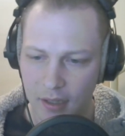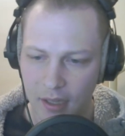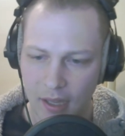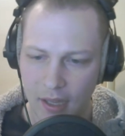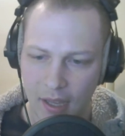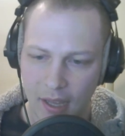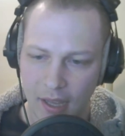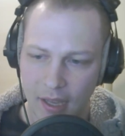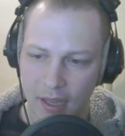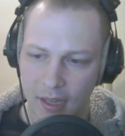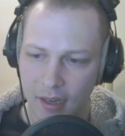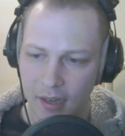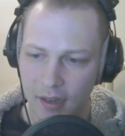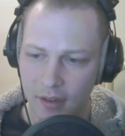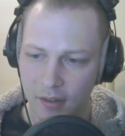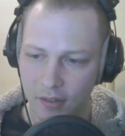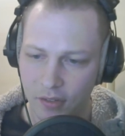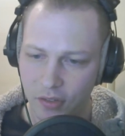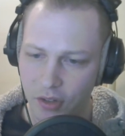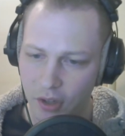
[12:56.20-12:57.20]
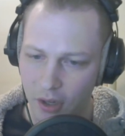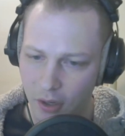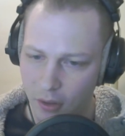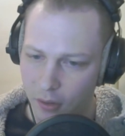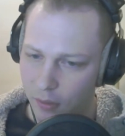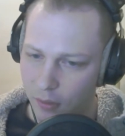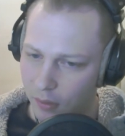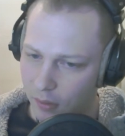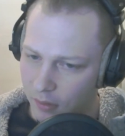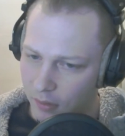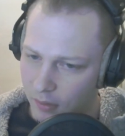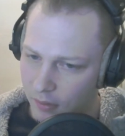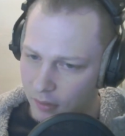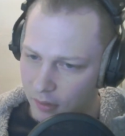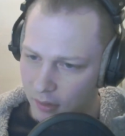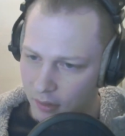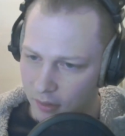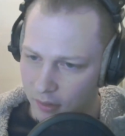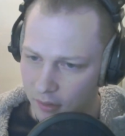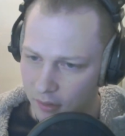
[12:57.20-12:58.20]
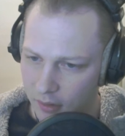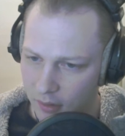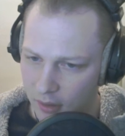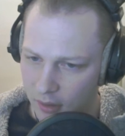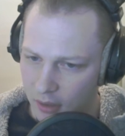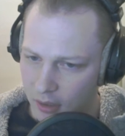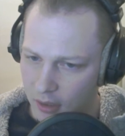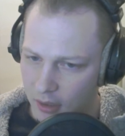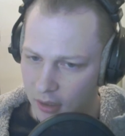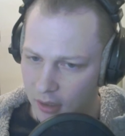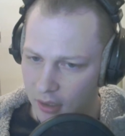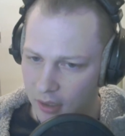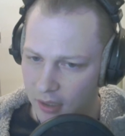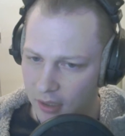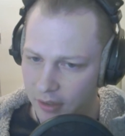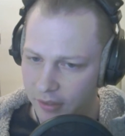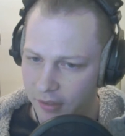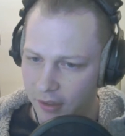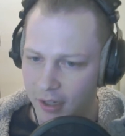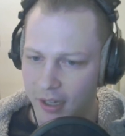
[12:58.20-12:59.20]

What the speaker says: And so there